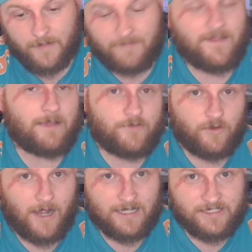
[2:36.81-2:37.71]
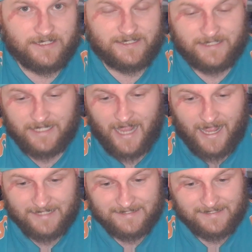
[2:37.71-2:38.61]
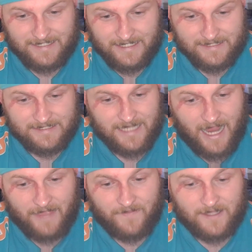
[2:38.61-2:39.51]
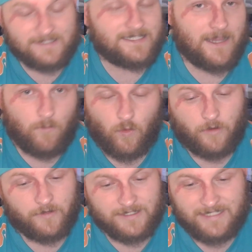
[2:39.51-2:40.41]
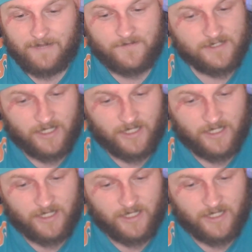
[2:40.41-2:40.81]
They've named Drew Hutchinson at 6 and then Sam Walker at 7.